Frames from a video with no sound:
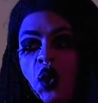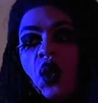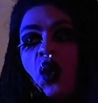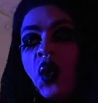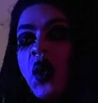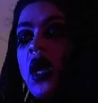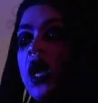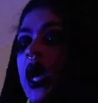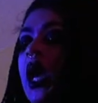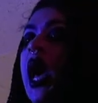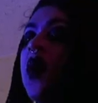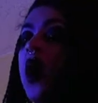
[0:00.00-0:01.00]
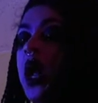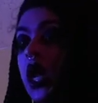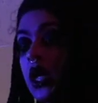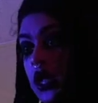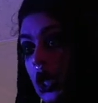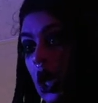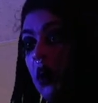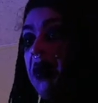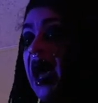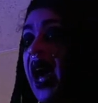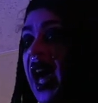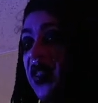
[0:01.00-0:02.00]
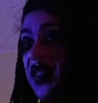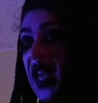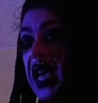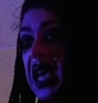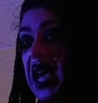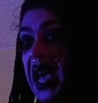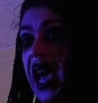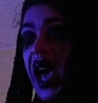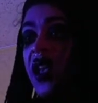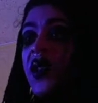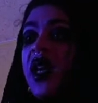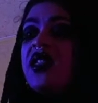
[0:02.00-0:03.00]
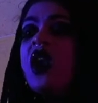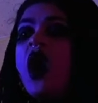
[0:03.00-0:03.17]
them being at risk of closing their doors,